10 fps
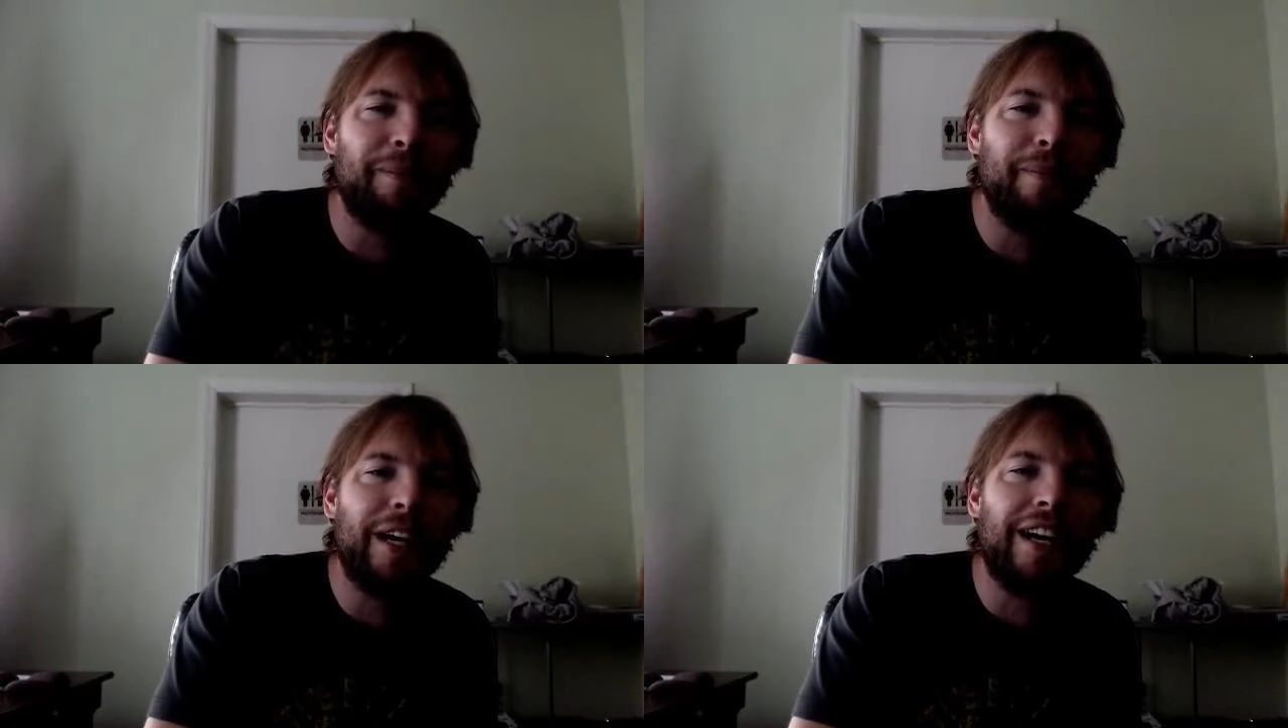
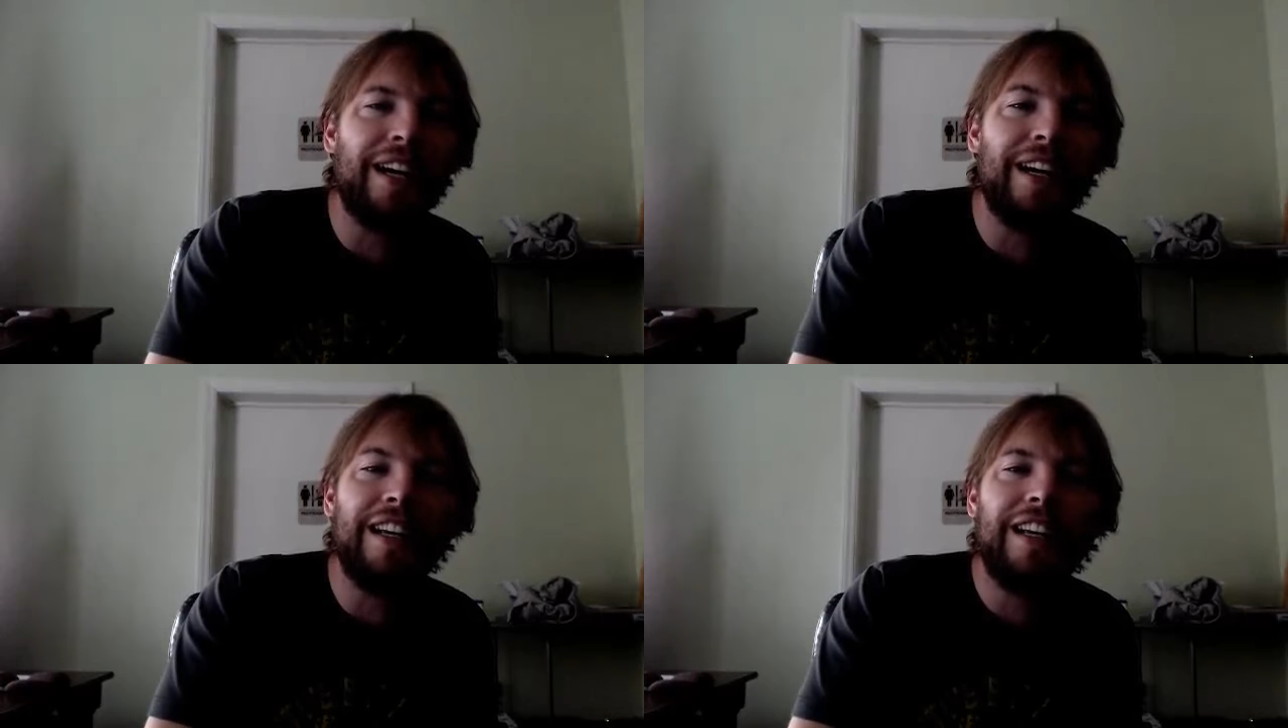
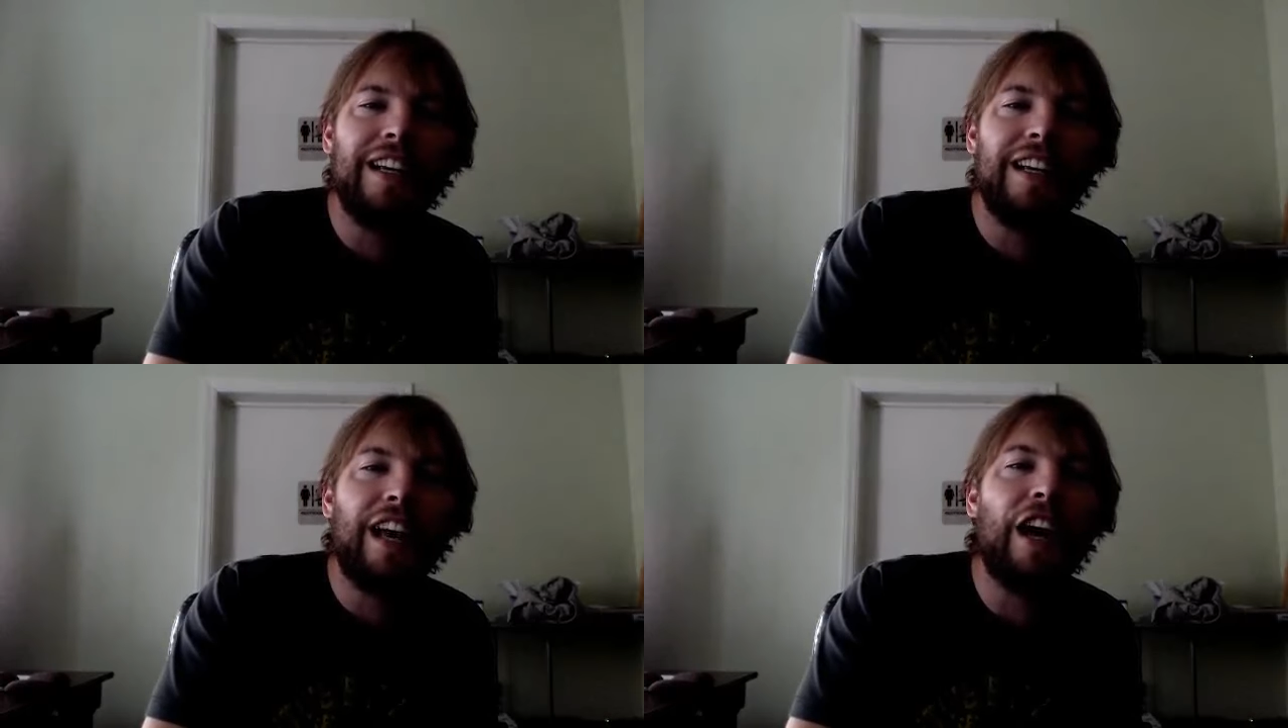Uh,
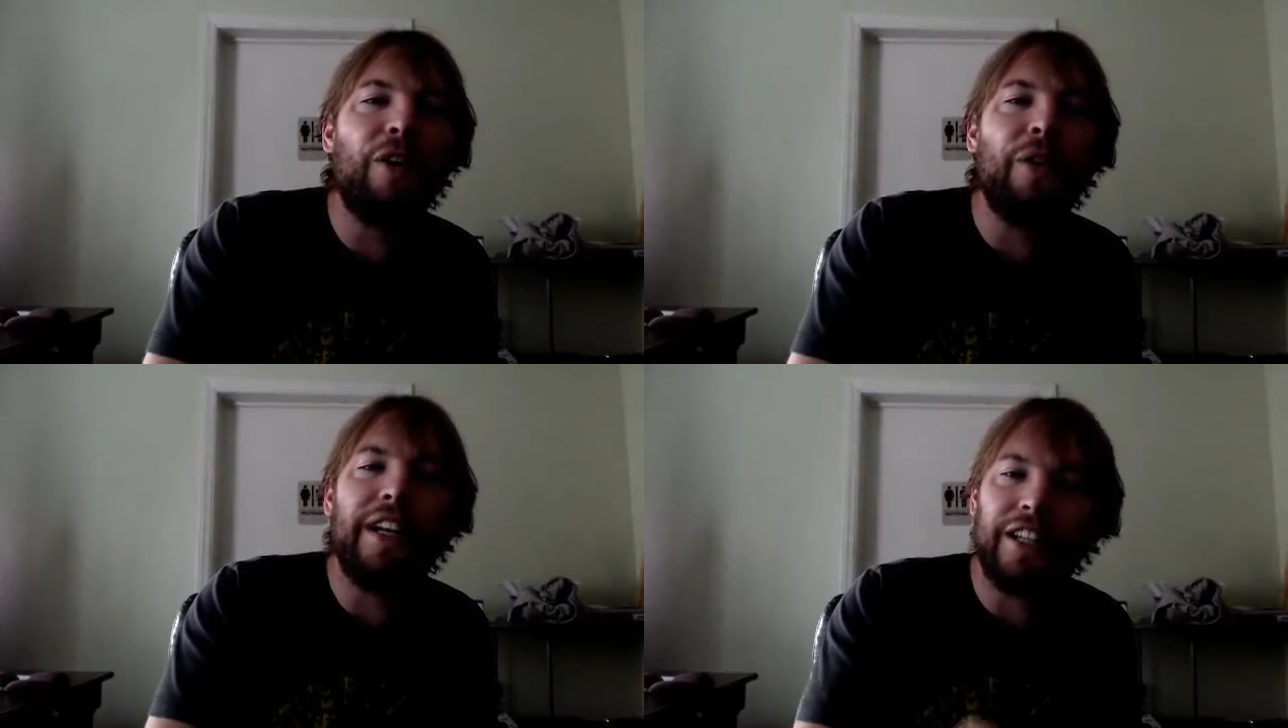
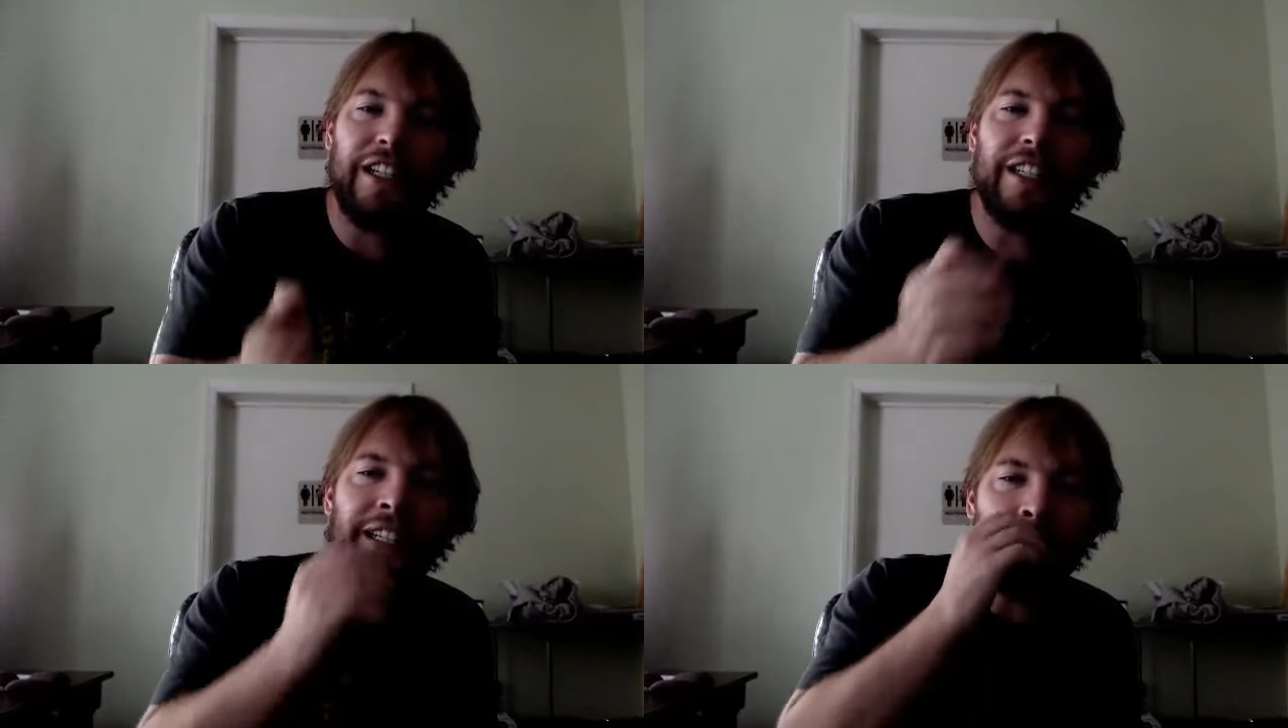and
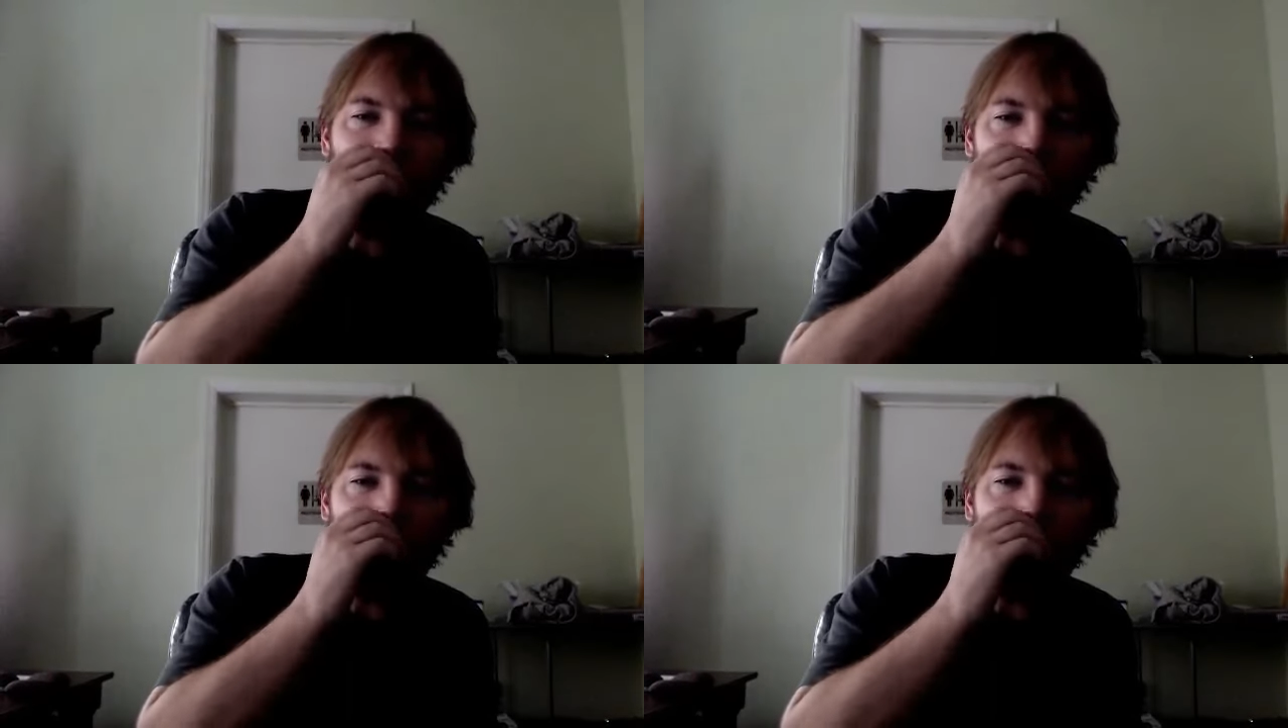currently,